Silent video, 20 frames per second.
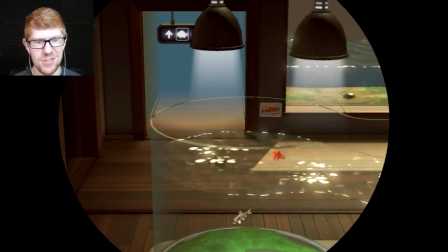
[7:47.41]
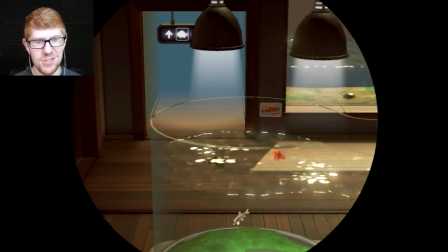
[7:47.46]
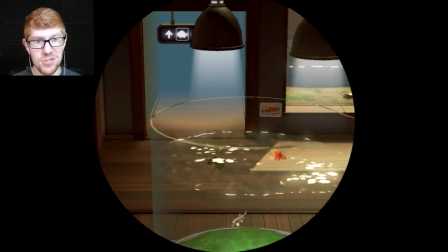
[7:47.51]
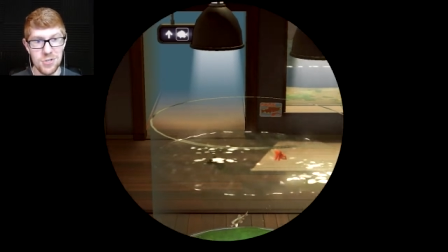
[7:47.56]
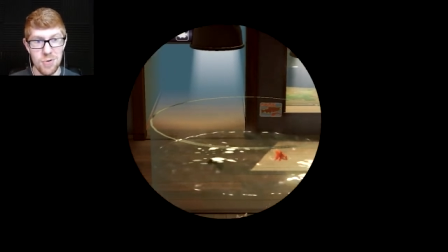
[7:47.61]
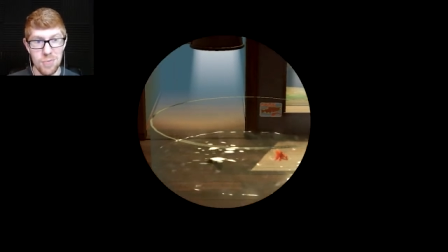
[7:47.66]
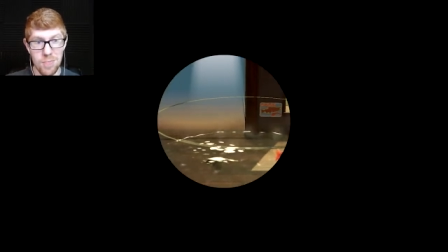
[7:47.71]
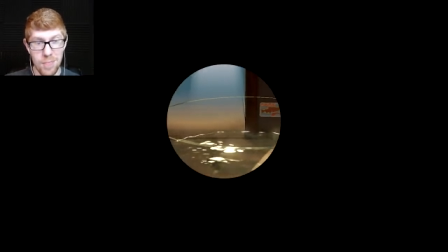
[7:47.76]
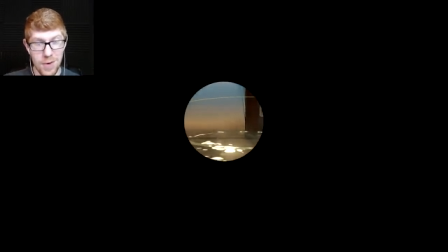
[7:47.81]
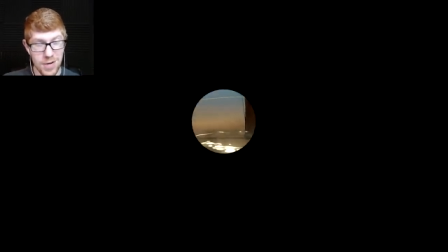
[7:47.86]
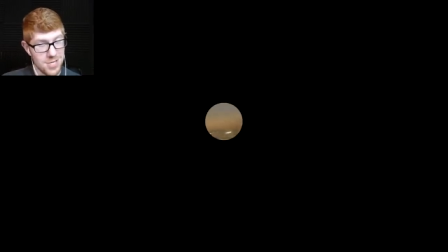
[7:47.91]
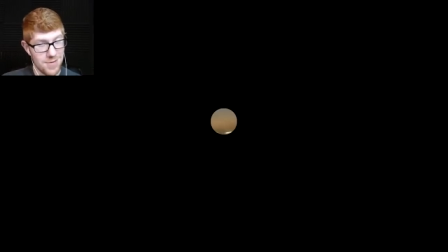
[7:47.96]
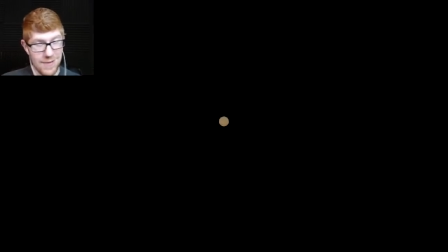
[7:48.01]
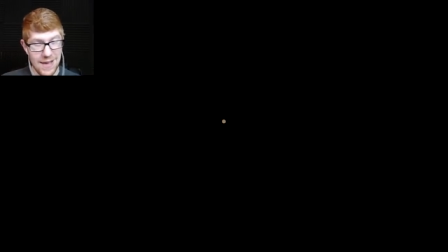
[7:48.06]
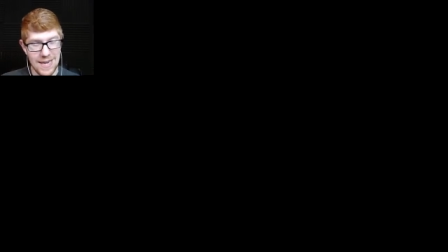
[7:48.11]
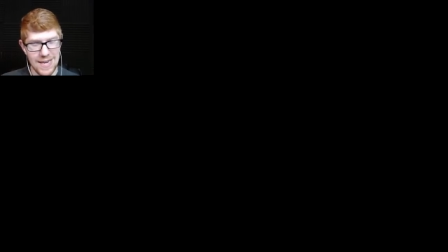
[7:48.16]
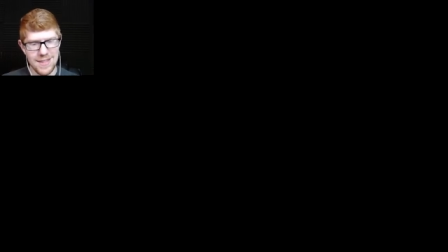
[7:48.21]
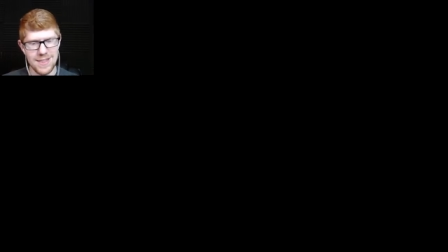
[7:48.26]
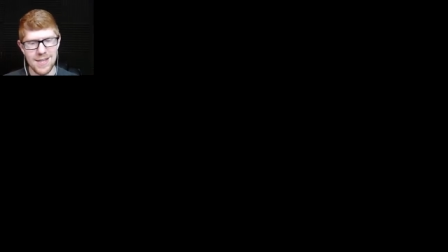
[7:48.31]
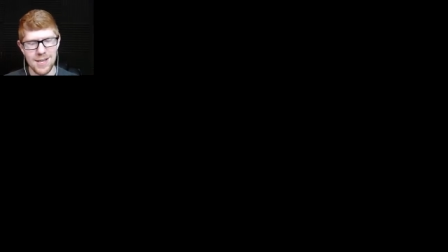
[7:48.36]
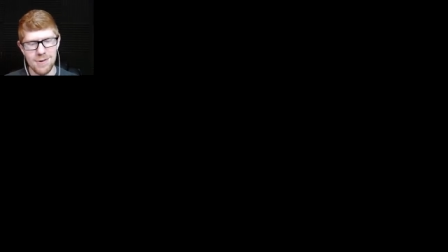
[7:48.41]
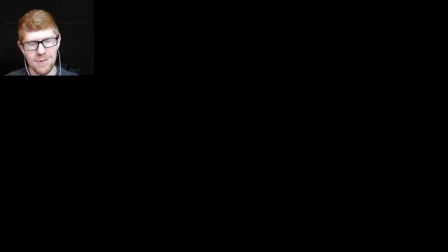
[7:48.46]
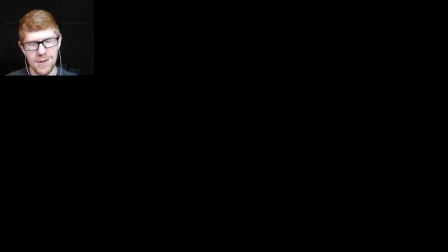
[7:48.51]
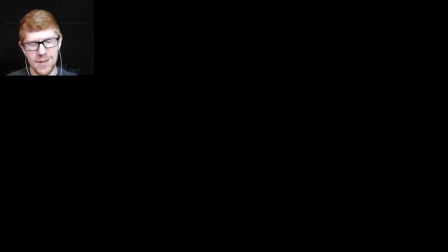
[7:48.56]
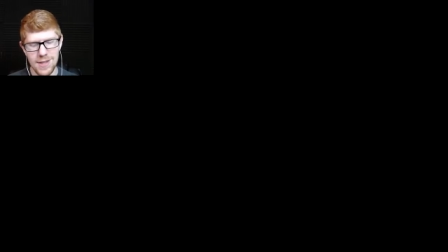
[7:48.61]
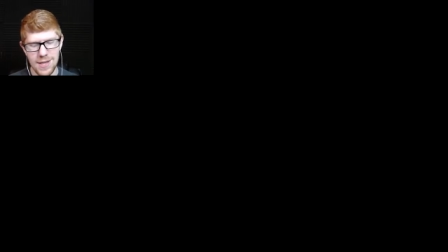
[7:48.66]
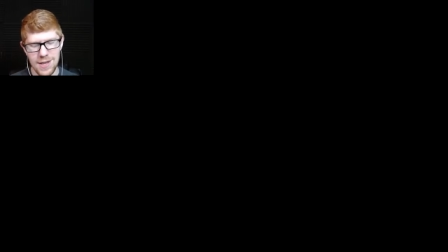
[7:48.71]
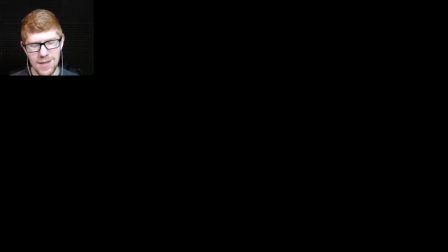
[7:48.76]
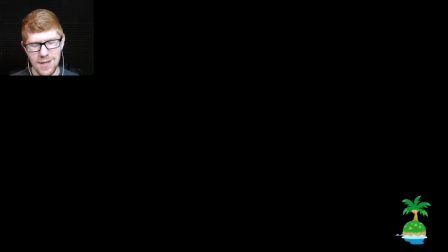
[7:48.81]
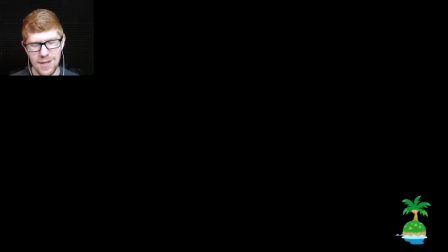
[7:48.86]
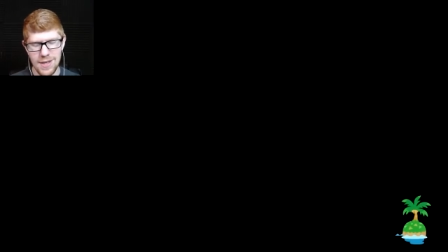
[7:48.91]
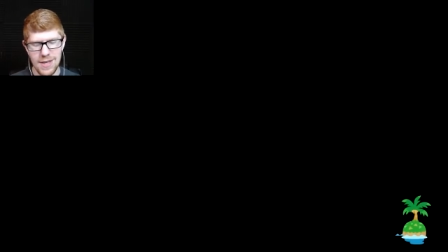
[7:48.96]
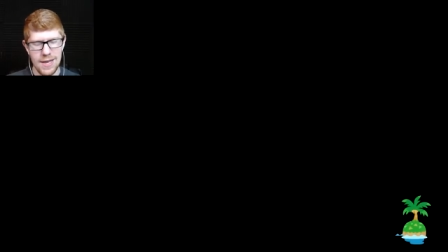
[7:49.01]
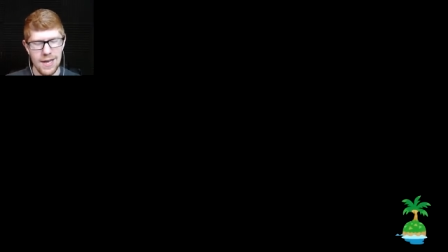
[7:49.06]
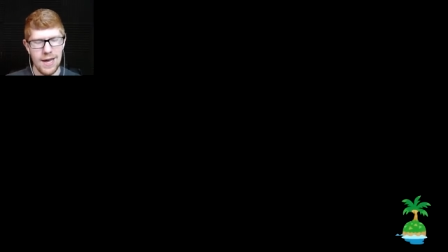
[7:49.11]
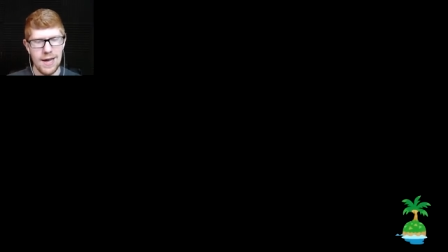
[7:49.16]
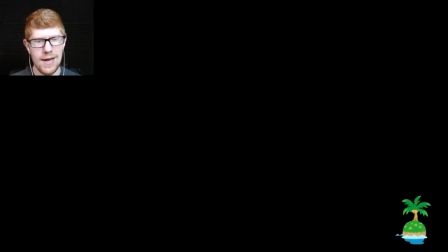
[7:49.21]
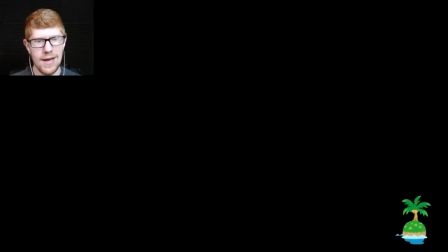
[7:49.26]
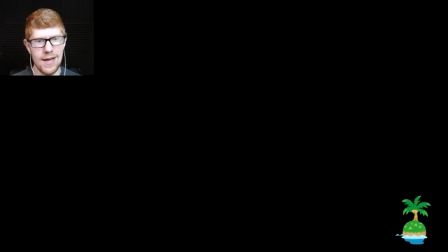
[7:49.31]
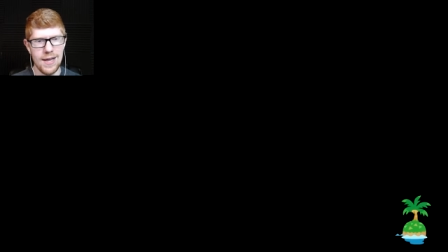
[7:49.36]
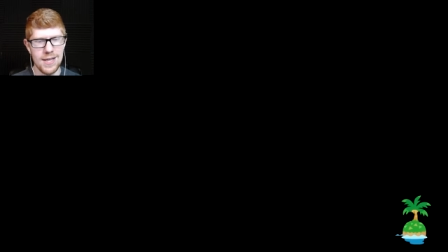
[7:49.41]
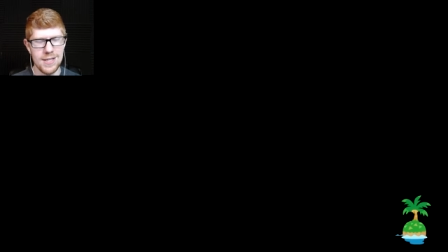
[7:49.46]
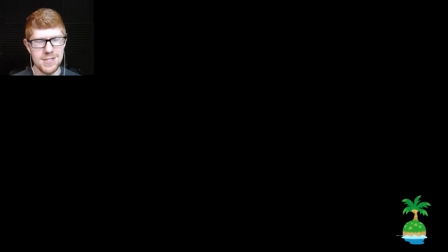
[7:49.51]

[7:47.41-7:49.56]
do much of anything really uh,